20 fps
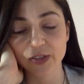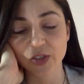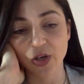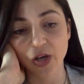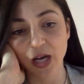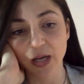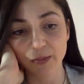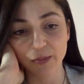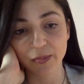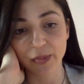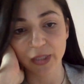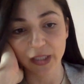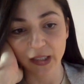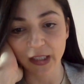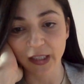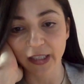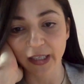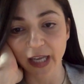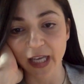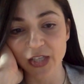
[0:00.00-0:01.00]
So I'm
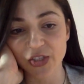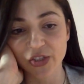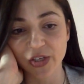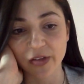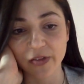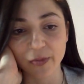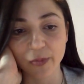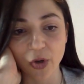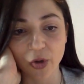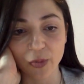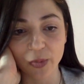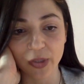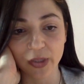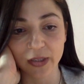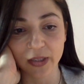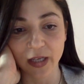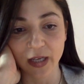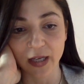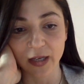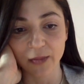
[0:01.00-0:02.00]
in litigation at the
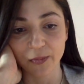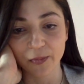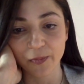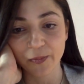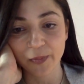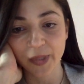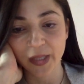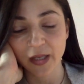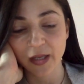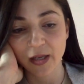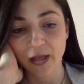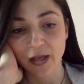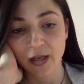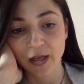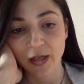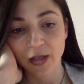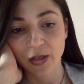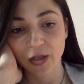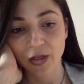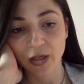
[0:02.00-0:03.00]
moment, and
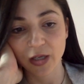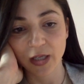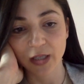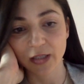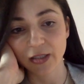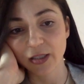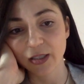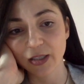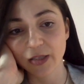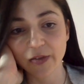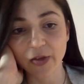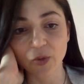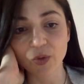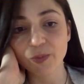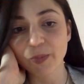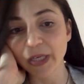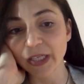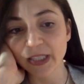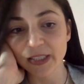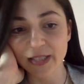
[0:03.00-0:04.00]
there
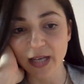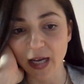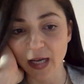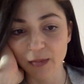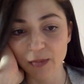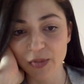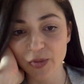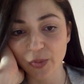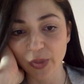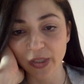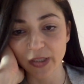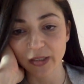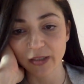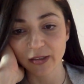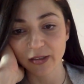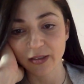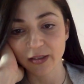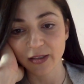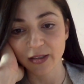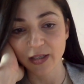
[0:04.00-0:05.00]
were many times
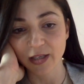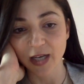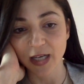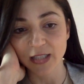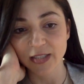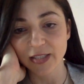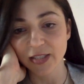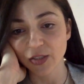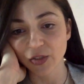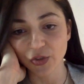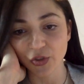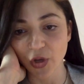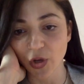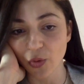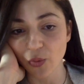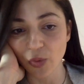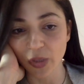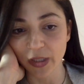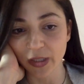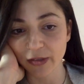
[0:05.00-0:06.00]
when I didn't
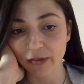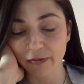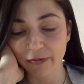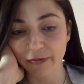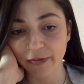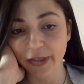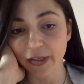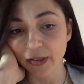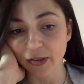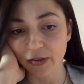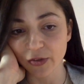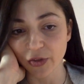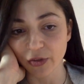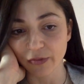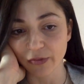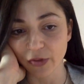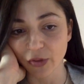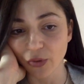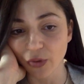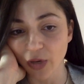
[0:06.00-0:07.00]
know what field
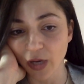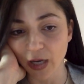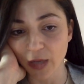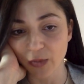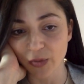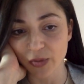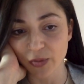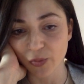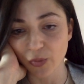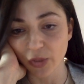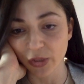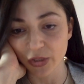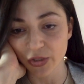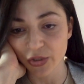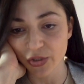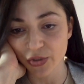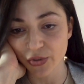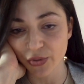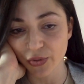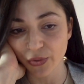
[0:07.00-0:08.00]
of law I
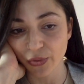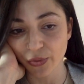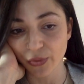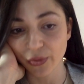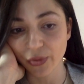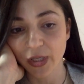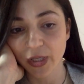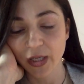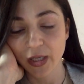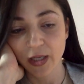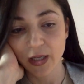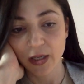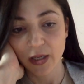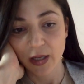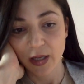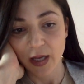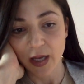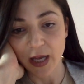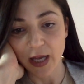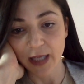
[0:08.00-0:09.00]
wanted to do,
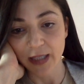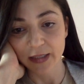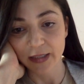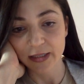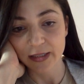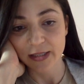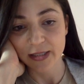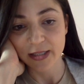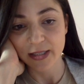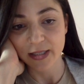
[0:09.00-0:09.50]
and